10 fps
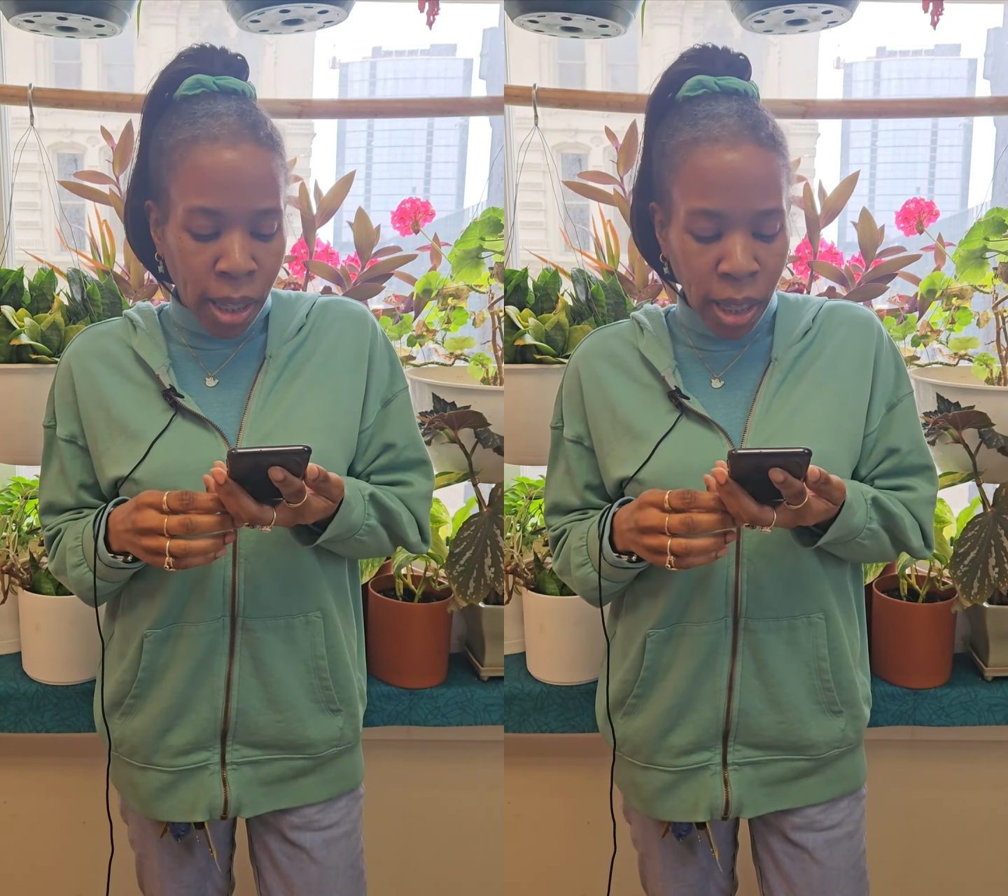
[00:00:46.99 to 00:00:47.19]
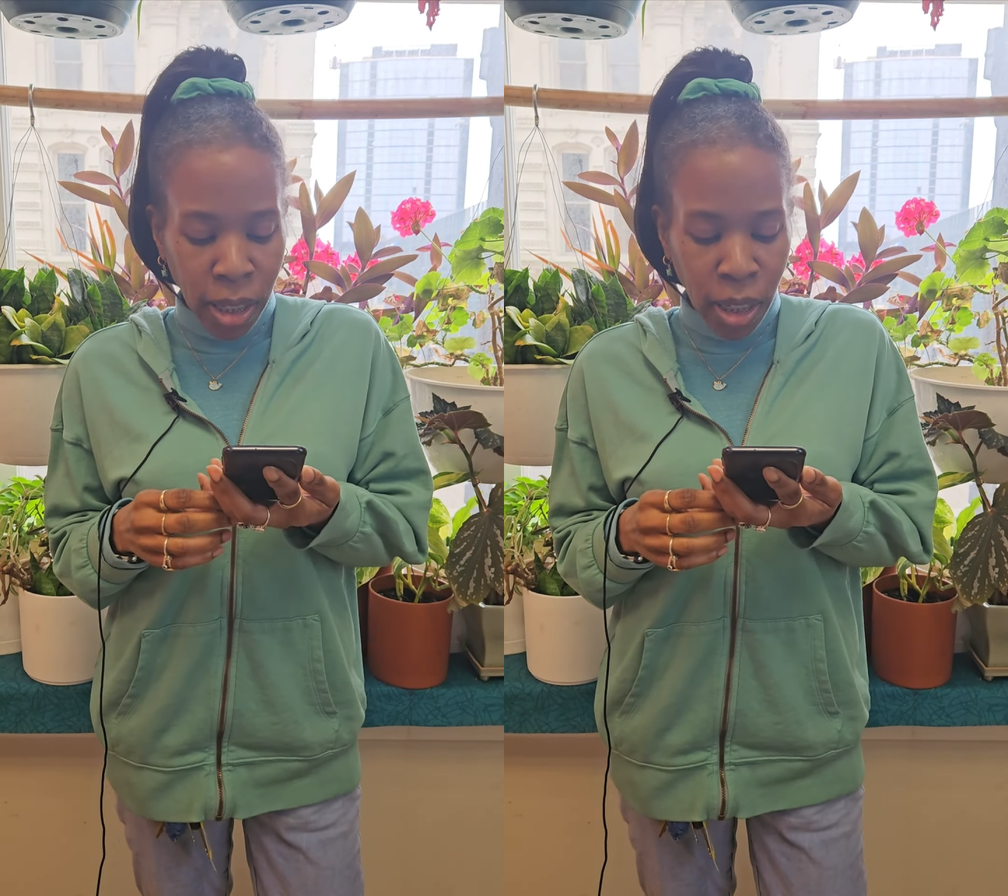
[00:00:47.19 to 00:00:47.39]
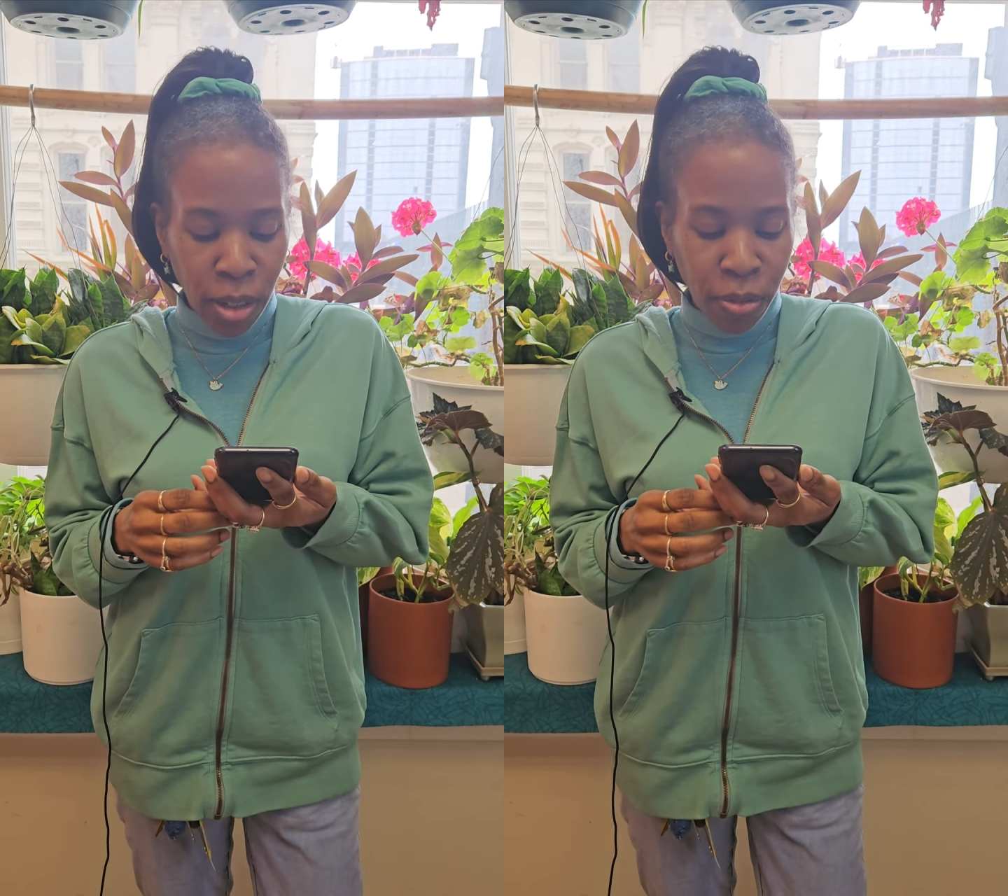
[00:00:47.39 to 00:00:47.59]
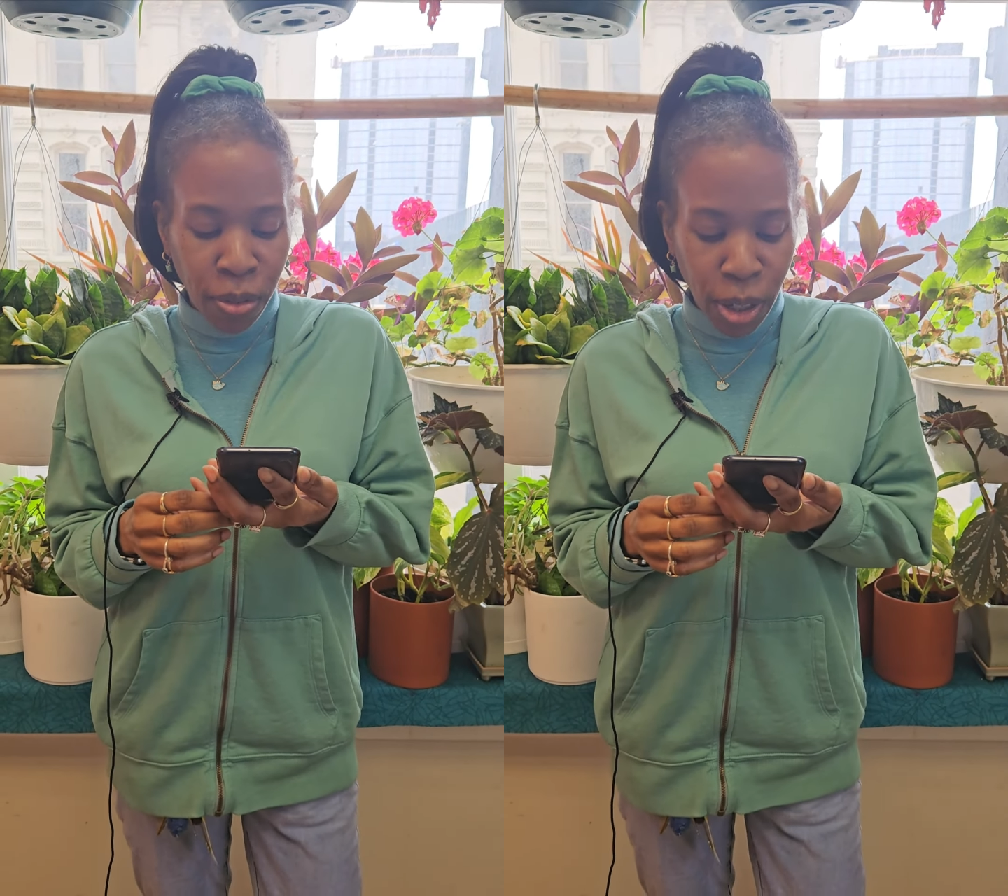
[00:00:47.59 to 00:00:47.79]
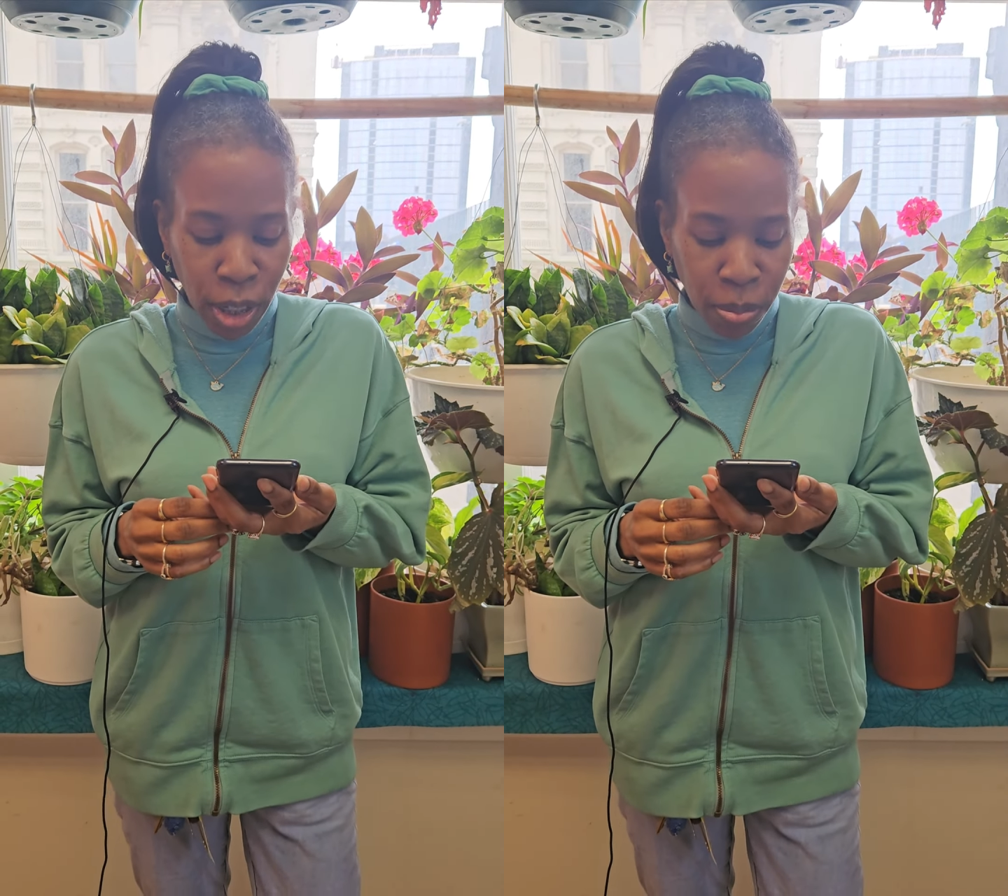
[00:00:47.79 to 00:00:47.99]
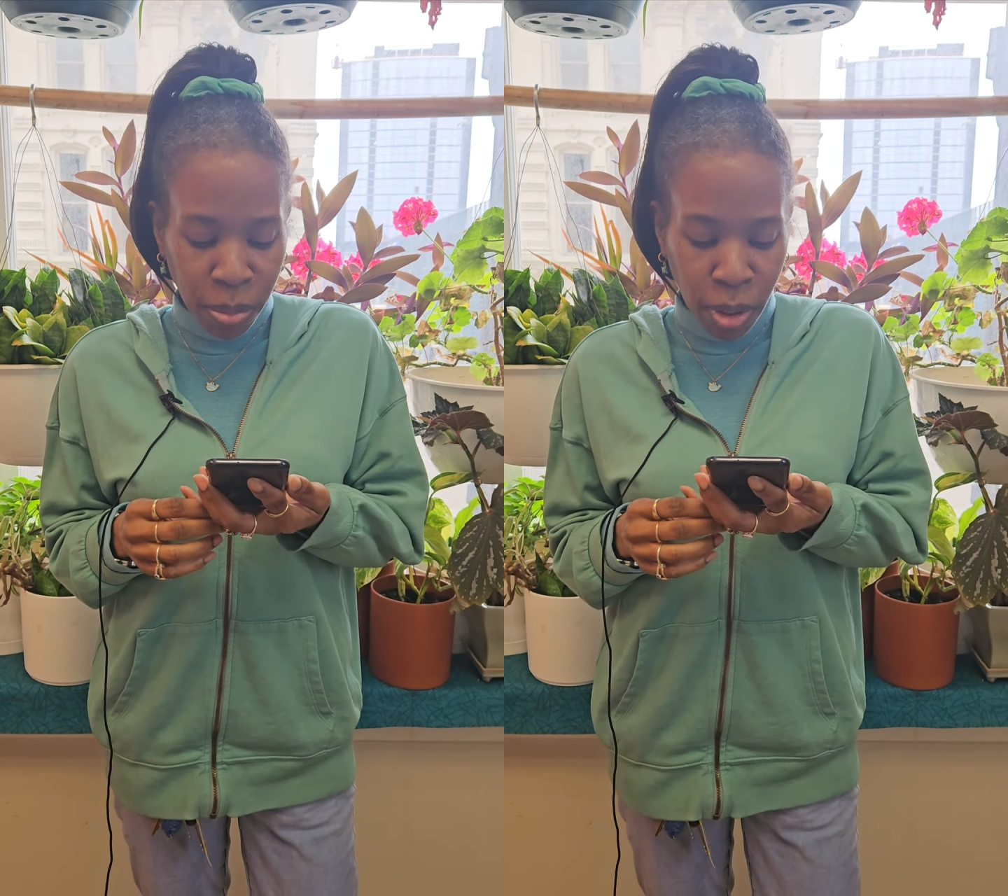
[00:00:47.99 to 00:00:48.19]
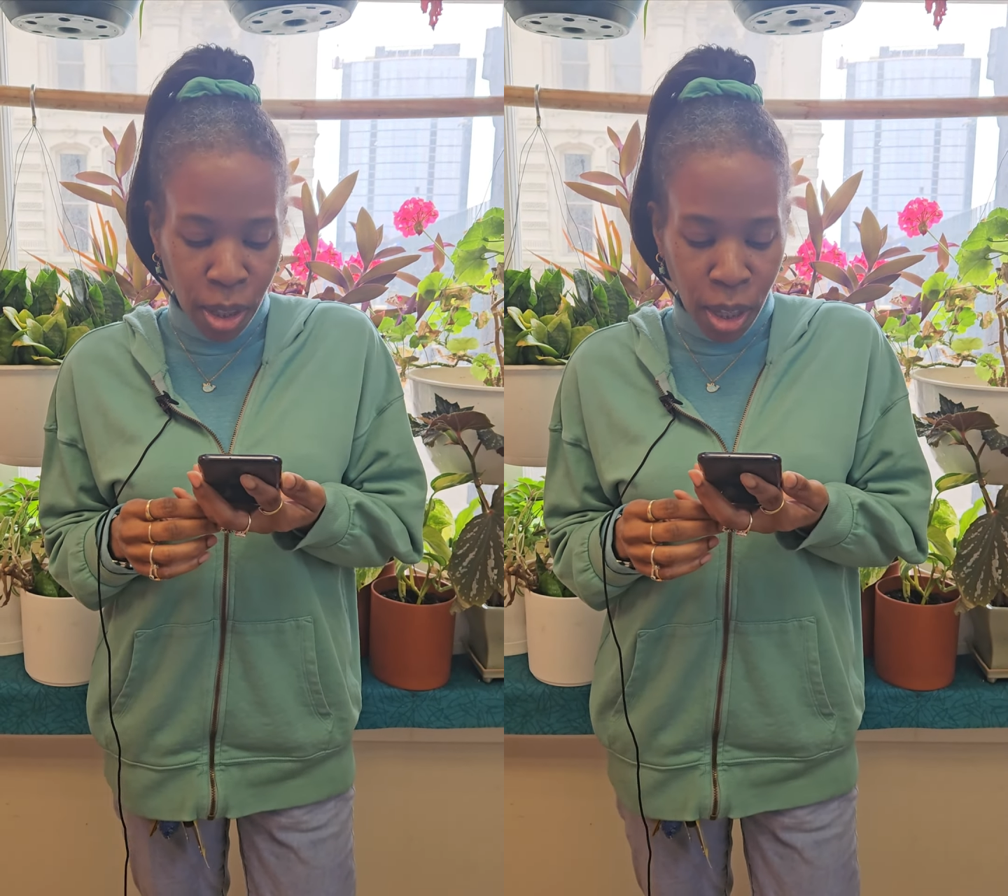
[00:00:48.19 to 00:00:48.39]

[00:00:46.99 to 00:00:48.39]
He needed freedom,